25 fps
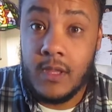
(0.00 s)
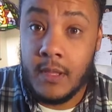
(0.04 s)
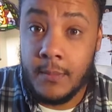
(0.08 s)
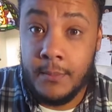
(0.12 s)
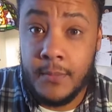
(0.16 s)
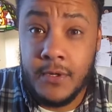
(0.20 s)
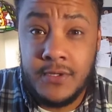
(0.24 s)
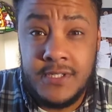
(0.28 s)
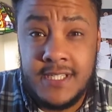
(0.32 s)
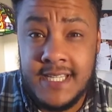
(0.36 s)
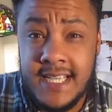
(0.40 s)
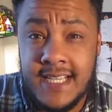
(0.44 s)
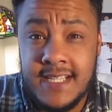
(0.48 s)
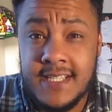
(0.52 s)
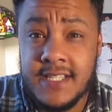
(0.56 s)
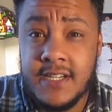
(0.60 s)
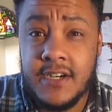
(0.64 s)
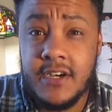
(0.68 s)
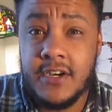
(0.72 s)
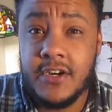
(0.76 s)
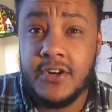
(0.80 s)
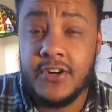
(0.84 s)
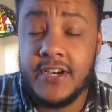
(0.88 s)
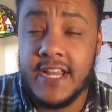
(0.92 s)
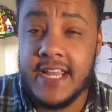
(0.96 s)
Most
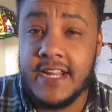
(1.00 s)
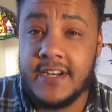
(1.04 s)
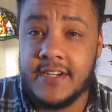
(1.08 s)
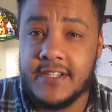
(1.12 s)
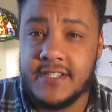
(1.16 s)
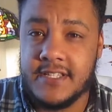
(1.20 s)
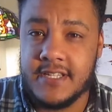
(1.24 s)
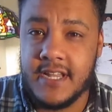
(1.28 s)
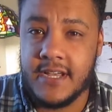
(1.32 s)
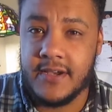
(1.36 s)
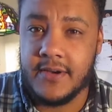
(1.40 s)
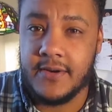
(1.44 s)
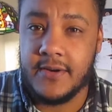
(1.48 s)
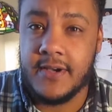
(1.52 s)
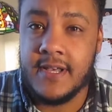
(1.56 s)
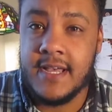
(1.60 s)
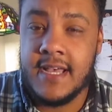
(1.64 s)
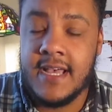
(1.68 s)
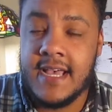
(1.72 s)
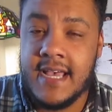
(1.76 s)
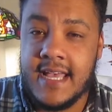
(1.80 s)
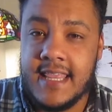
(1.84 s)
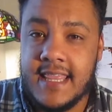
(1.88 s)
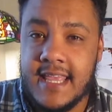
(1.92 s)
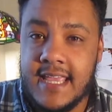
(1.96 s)
Kickstarter creators know
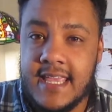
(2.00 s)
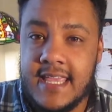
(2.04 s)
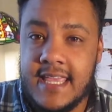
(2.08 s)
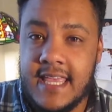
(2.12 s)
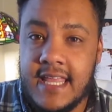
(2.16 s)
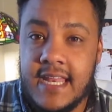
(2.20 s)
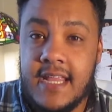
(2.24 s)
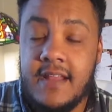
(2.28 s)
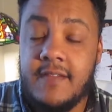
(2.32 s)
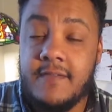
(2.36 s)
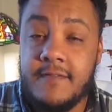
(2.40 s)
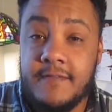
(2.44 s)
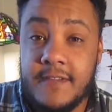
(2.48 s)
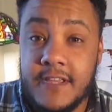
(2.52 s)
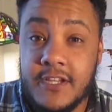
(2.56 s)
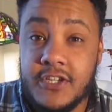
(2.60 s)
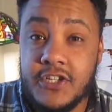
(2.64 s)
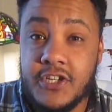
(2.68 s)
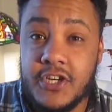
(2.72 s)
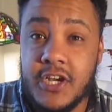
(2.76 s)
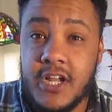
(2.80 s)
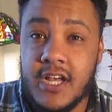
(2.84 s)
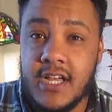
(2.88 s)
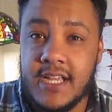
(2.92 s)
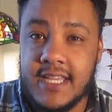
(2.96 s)
that getting
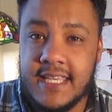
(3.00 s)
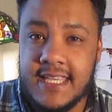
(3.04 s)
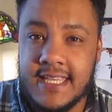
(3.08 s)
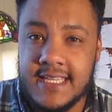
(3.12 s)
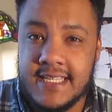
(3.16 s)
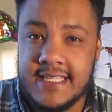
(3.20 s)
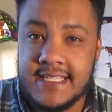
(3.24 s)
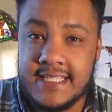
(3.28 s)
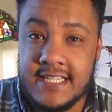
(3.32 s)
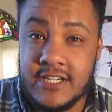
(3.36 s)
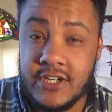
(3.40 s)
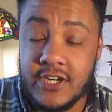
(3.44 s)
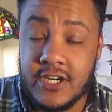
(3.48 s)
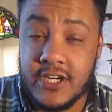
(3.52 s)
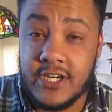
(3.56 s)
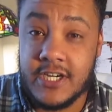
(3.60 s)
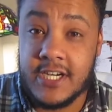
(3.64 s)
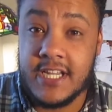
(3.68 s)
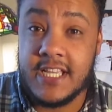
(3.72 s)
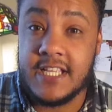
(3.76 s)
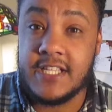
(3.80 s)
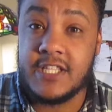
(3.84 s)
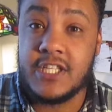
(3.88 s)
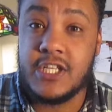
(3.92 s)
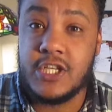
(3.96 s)
featured on
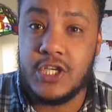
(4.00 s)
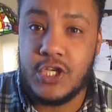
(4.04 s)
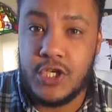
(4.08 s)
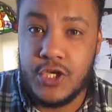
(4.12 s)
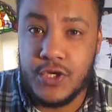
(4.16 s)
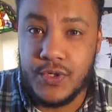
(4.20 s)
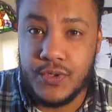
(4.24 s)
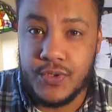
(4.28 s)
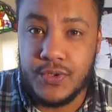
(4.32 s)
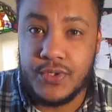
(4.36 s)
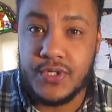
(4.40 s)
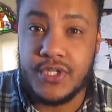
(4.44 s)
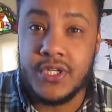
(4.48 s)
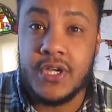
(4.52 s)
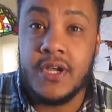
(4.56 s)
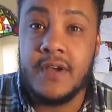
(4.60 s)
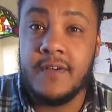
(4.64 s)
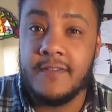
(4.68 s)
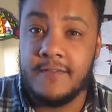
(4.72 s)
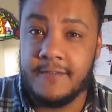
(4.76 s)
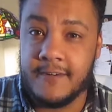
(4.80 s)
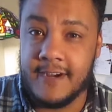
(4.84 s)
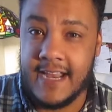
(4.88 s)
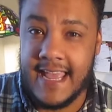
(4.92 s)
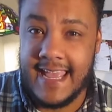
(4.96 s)
Kickstarter is huge
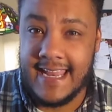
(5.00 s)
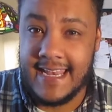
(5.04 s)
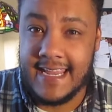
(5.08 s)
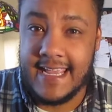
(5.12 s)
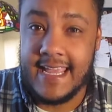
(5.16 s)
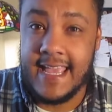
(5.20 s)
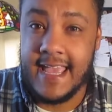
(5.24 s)
for any